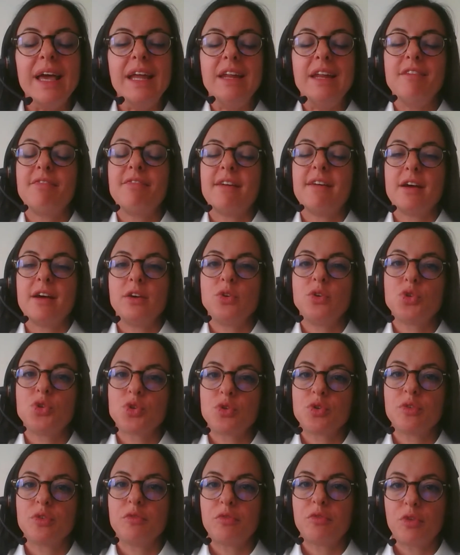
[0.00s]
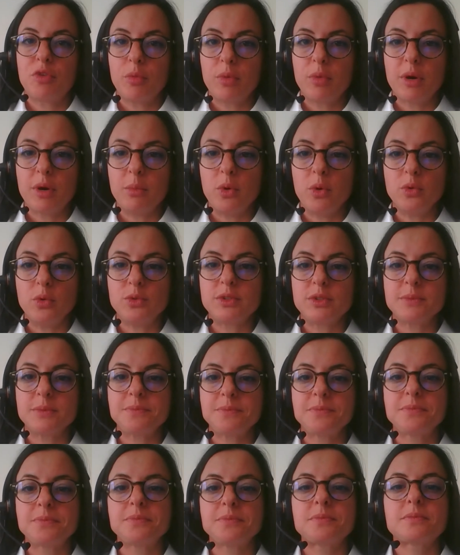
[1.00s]
any function from remote.
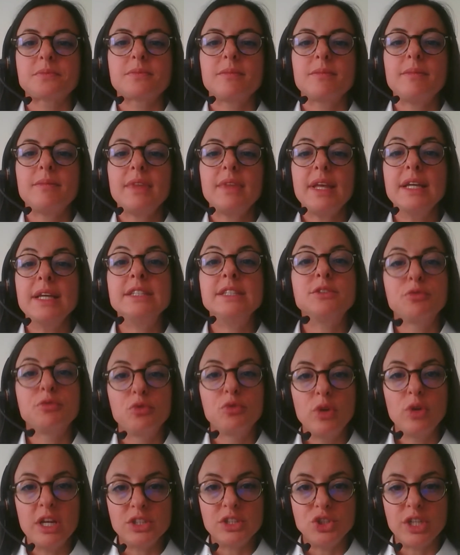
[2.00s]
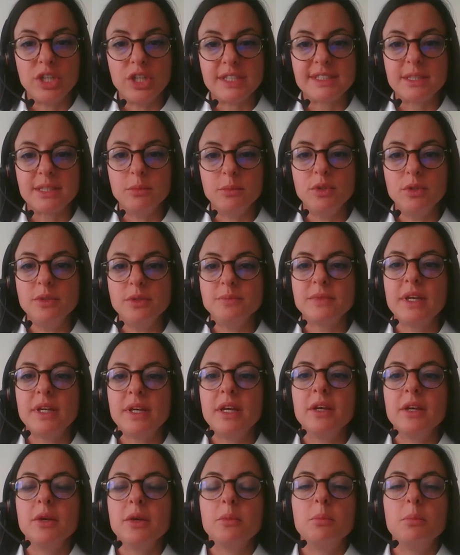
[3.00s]
It's fully adjustable
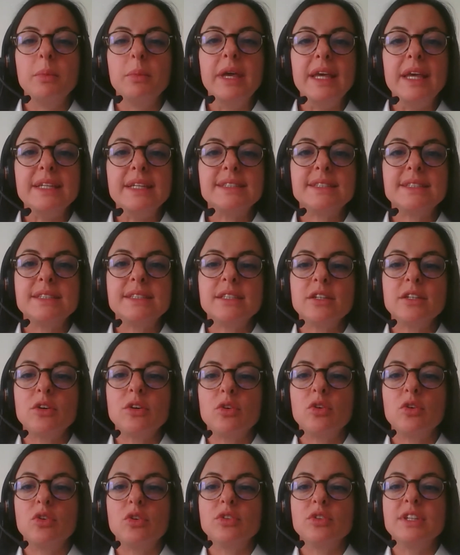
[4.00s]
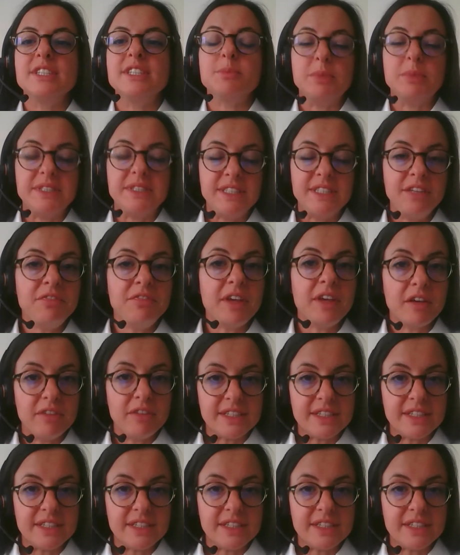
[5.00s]
based on the specific